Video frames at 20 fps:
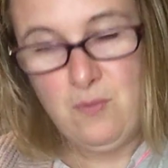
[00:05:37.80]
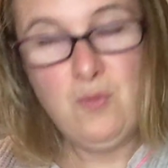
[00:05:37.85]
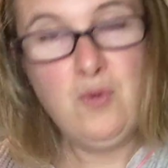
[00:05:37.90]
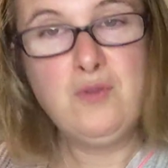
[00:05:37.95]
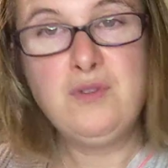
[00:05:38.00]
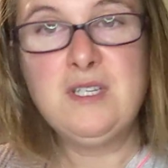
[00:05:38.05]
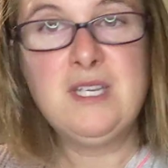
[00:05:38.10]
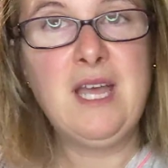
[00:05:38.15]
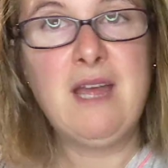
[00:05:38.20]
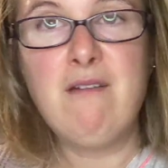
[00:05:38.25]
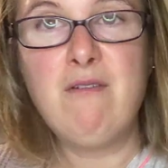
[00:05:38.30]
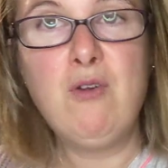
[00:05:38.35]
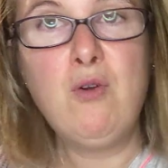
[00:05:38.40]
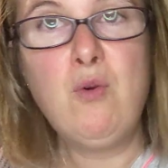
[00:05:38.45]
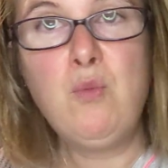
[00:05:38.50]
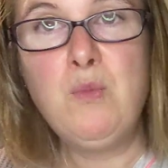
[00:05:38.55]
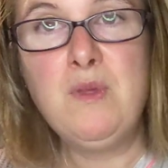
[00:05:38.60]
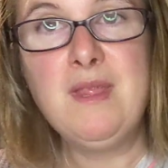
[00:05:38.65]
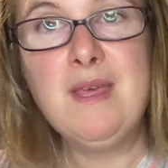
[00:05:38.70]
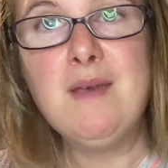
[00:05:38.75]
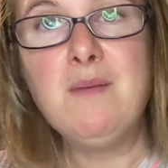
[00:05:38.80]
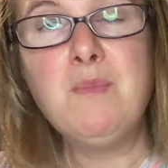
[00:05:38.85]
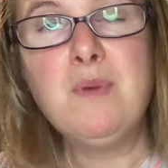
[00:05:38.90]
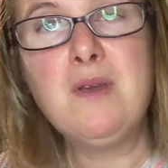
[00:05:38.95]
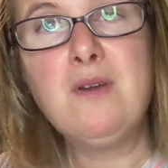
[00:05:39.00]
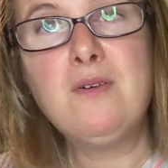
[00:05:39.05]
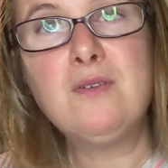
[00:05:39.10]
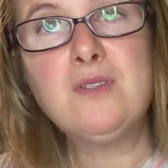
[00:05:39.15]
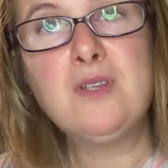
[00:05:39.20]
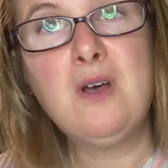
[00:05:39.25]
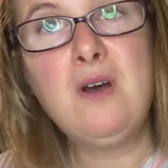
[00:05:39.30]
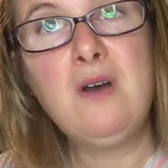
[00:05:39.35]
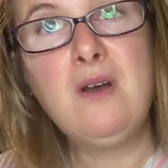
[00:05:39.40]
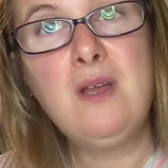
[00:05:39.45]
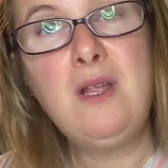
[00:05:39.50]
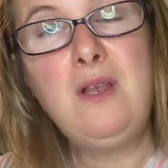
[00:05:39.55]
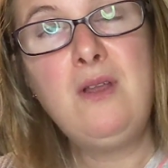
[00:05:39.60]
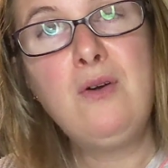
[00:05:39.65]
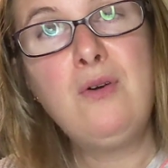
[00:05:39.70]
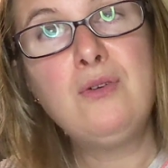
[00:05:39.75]
want to carry on with it, because
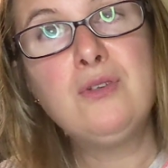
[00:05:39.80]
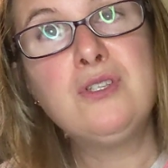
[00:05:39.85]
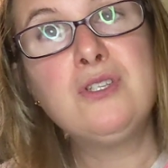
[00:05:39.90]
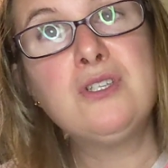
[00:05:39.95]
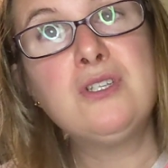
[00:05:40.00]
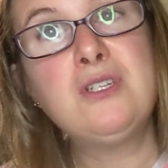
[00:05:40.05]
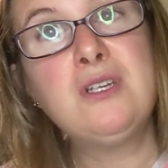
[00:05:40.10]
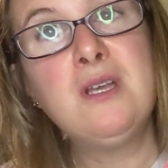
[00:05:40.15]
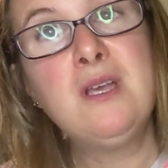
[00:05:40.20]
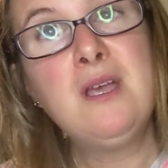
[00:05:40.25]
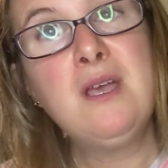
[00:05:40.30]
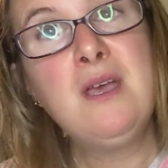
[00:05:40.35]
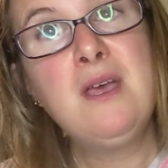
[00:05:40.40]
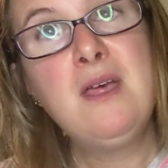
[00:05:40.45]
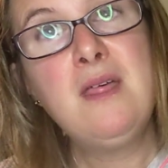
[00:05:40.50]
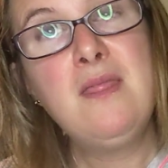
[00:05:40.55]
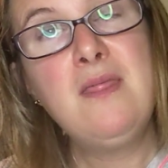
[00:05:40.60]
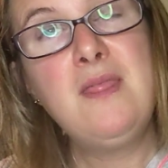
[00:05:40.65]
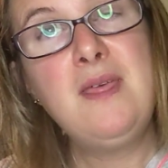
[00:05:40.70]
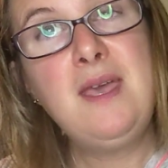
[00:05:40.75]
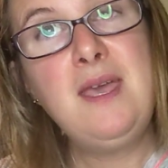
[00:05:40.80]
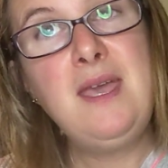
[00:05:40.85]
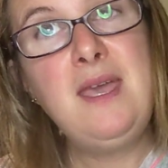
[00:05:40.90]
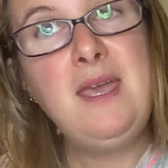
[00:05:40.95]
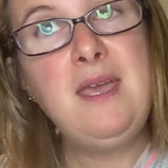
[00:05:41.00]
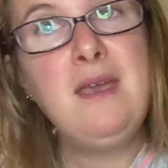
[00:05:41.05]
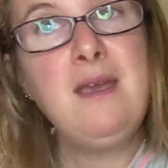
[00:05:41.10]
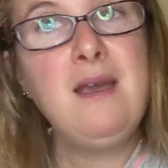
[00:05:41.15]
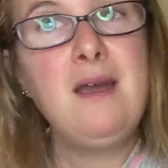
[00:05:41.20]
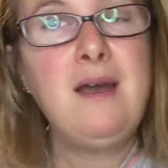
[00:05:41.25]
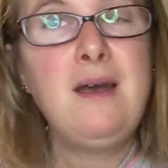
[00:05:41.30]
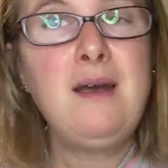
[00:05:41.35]
I lost the